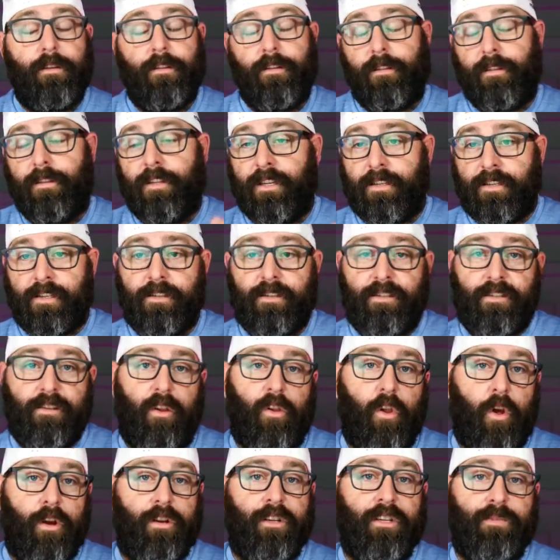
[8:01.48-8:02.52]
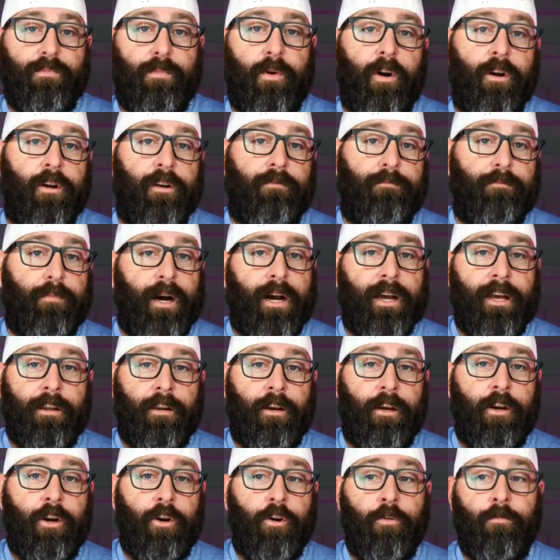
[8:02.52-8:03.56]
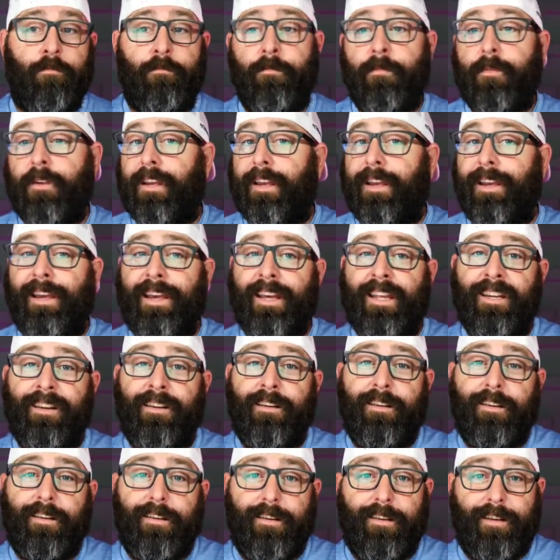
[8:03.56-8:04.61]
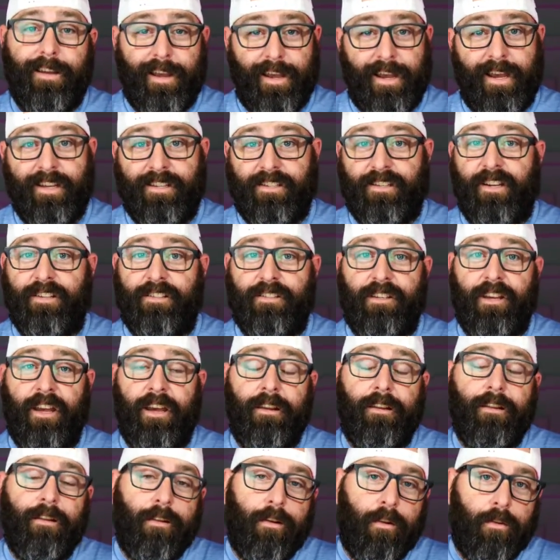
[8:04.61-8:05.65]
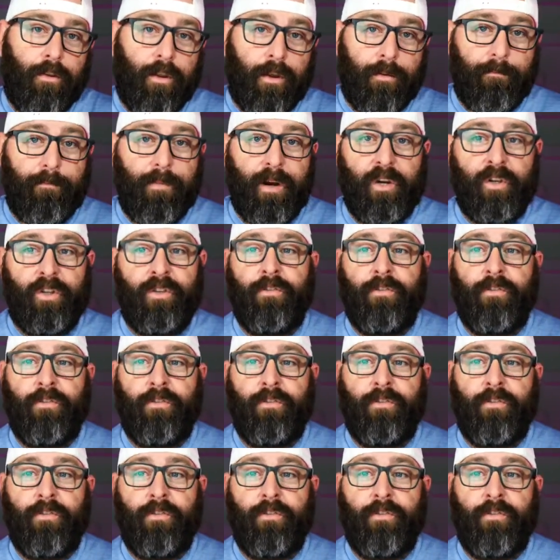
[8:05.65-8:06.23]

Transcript: this is the longest part of buying a home, and as I said, the most